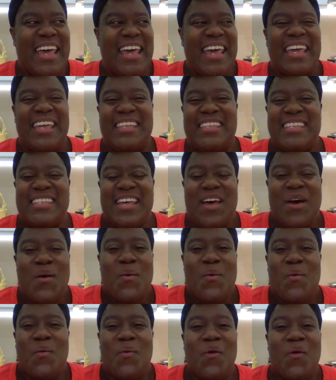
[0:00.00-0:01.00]
it's
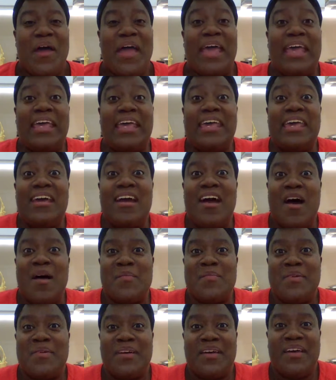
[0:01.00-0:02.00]
waking
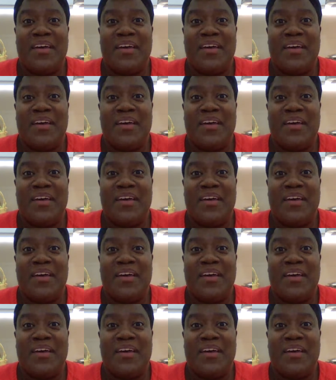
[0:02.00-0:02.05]
up